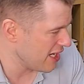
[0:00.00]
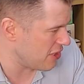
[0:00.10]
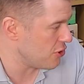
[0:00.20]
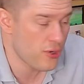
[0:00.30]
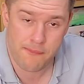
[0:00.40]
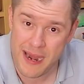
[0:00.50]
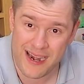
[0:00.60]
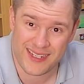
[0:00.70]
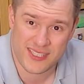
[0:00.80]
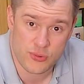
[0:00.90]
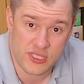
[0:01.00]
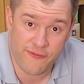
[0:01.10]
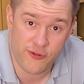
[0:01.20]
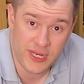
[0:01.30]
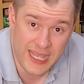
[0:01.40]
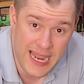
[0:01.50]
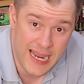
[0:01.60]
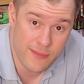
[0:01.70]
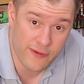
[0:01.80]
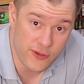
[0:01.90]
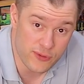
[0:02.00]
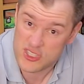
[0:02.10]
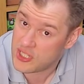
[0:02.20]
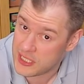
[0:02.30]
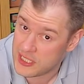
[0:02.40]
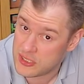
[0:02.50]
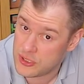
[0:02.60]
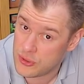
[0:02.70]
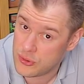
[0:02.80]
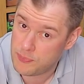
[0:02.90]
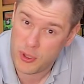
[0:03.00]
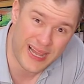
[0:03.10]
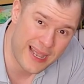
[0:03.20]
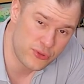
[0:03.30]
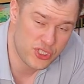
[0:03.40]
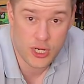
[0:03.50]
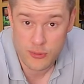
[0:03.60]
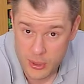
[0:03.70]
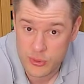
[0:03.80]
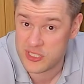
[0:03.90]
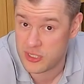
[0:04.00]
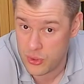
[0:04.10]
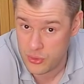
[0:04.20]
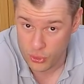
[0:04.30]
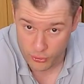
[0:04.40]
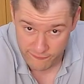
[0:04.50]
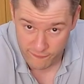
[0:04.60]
Can you compare this to a different game? Have you decided to pull out? You know, I want to know your